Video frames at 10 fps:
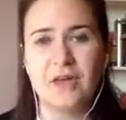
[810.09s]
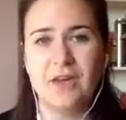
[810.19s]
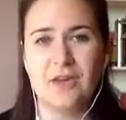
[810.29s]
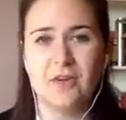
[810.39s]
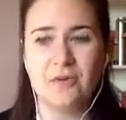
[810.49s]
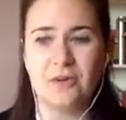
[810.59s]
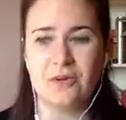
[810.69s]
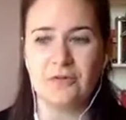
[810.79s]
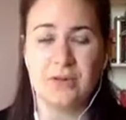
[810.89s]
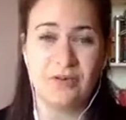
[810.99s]
who
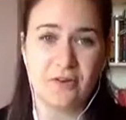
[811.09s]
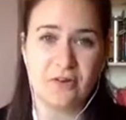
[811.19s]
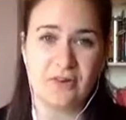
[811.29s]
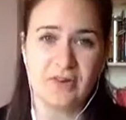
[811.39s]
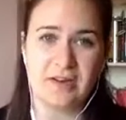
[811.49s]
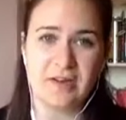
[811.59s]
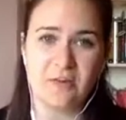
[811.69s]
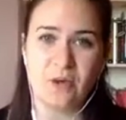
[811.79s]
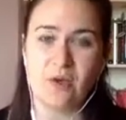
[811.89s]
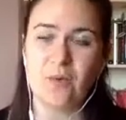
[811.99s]
you really trust and
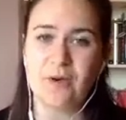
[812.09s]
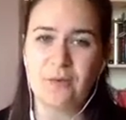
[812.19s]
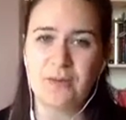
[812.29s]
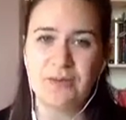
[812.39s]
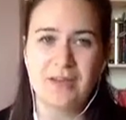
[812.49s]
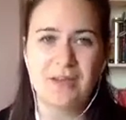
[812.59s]
work well with.